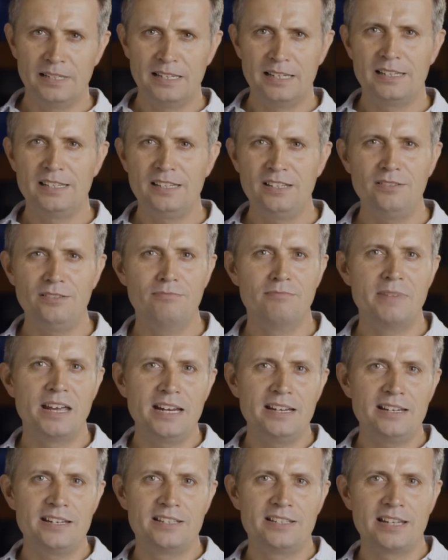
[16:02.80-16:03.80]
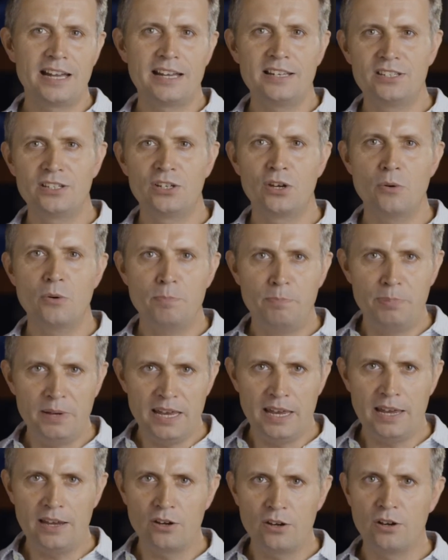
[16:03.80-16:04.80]
you may decide to go
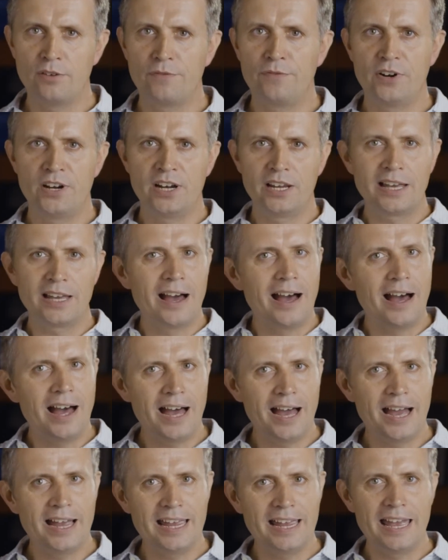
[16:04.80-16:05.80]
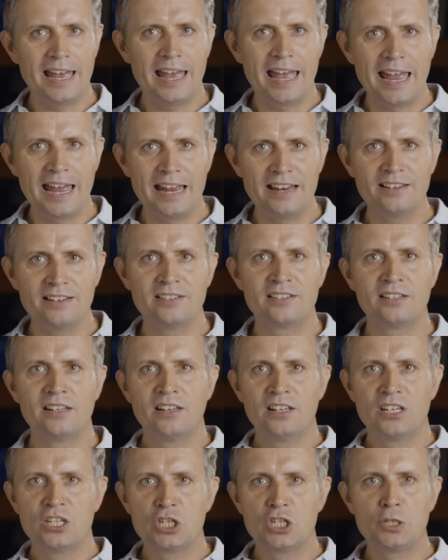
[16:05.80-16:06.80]
big on funding a high-end
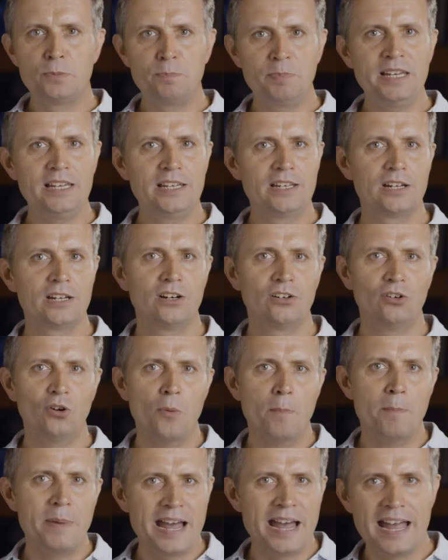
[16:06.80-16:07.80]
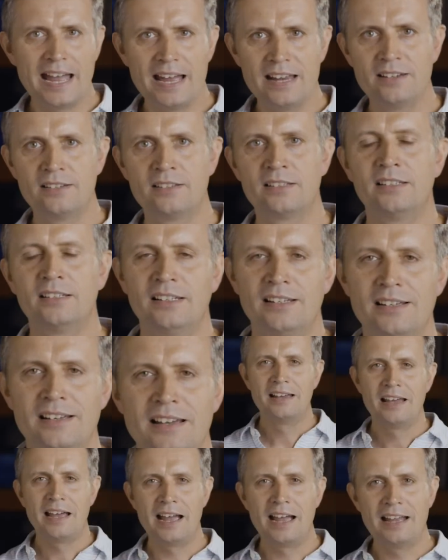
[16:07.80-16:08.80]
speaker or band,
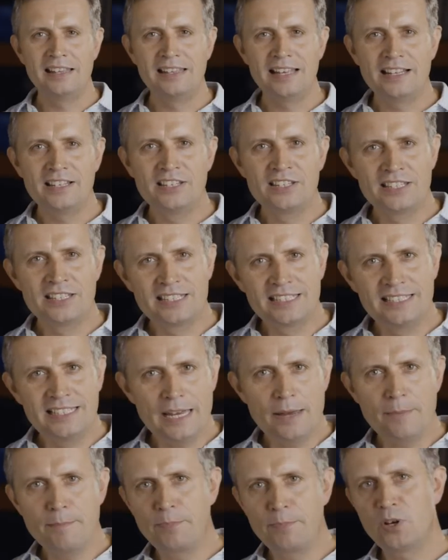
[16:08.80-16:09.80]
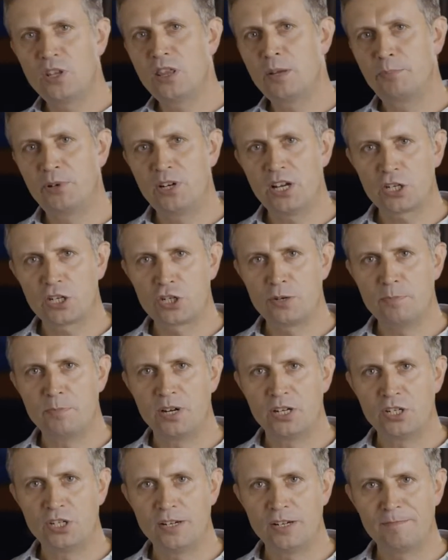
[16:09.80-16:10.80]
and then skimp on the production
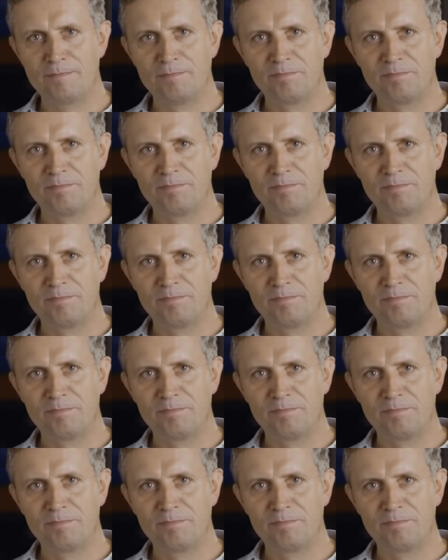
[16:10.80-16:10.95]
budget.